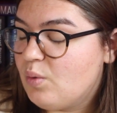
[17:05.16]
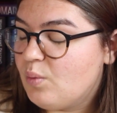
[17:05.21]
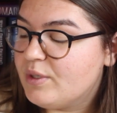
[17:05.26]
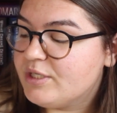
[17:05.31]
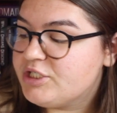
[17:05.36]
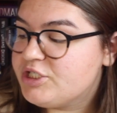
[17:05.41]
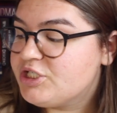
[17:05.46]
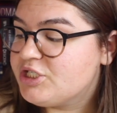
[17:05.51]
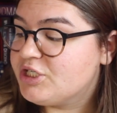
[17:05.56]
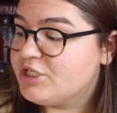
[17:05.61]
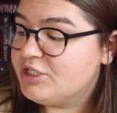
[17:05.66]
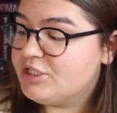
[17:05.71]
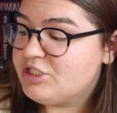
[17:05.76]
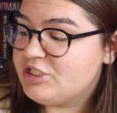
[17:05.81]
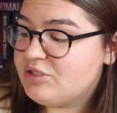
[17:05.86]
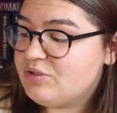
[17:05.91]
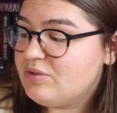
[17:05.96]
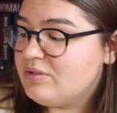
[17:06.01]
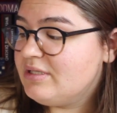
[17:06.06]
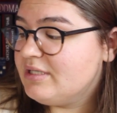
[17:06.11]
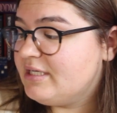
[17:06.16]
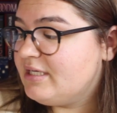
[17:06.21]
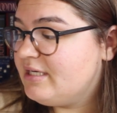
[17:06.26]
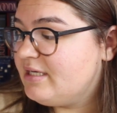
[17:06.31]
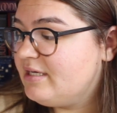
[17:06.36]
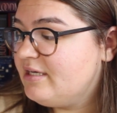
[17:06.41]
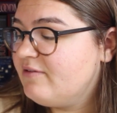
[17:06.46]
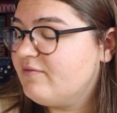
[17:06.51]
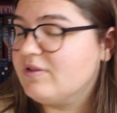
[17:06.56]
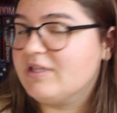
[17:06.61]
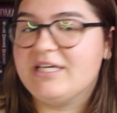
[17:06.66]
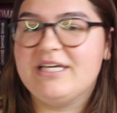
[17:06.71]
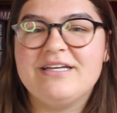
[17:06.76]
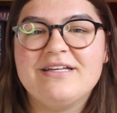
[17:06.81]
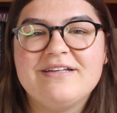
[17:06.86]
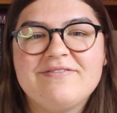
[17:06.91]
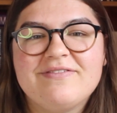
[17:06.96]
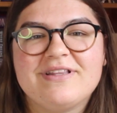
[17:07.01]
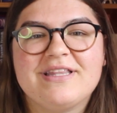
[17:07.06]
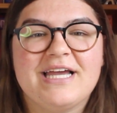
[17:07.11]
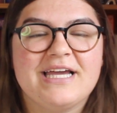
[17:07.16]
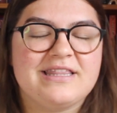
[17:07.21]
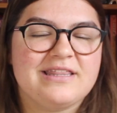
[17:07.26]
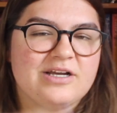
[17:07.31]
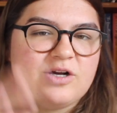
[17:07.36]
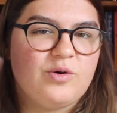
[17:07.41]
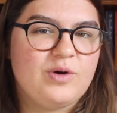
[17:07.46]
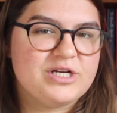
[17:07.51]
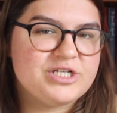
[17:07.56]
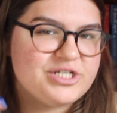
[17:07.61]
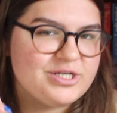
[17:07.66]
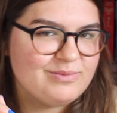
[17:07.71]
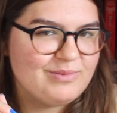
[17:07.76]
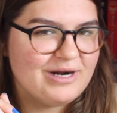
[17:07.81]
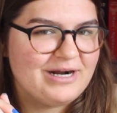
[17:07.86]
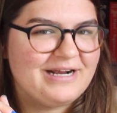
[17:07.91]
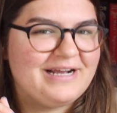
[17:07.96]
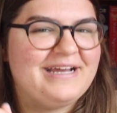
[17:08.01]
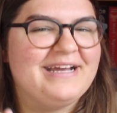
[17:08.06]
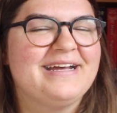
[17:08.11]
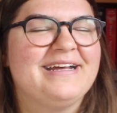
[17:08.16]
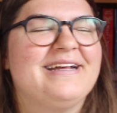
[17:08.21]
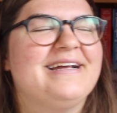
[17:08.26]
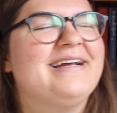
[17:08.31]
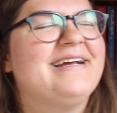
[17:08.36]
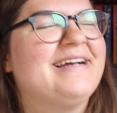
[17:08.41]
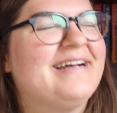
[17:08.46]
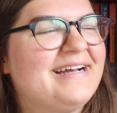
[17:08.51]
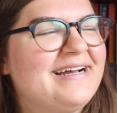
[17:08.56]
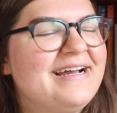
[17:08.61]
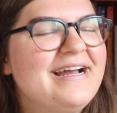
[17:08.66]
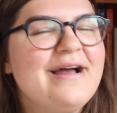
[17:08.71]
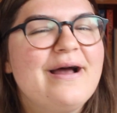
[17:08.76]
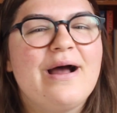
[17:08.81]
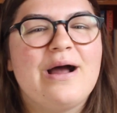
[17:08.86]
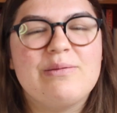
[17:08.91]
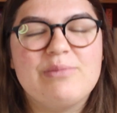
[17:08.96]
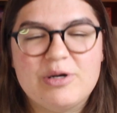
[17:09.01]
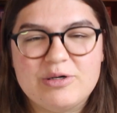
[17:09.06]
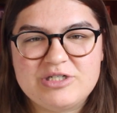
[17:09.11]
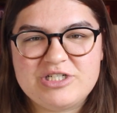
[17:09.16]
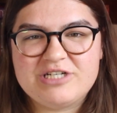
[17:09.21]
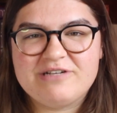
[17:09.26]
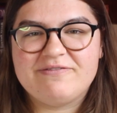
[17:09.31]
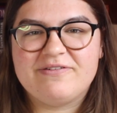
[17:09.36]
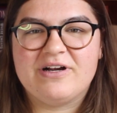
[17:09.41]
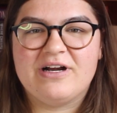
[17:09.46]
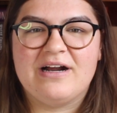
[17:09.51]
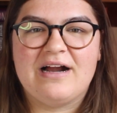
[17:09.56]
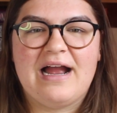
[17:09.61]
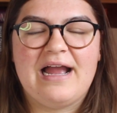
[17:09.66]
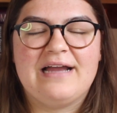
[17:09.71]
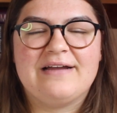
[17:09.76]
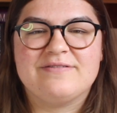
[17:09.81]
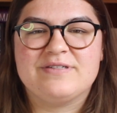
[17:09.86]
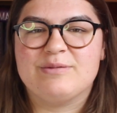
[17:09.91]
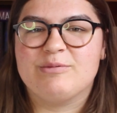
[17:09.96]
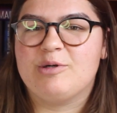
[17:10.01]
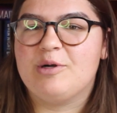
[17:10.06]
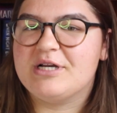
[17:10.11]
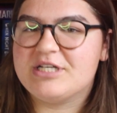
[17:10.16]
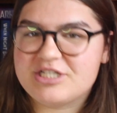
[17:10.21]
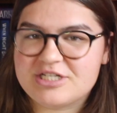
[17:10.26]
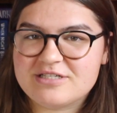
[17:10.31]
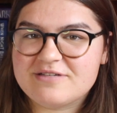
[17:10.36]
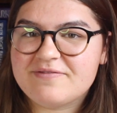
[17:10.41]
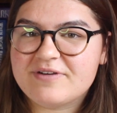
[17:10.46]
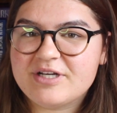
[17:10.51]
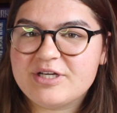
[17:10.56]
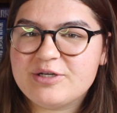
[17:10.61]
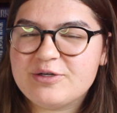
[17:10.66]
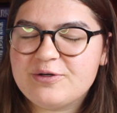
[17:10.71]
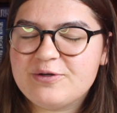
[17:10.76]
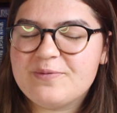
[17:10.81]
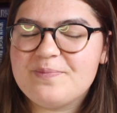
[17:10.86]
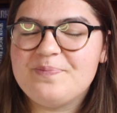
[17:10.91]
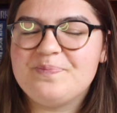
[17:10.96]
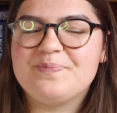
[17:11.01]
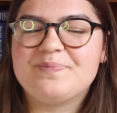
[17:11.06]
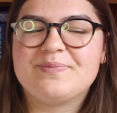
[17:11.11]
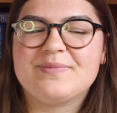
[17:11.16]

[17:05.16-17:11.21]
what should you leave? Leave like the question mark emoji for I have some questions for you.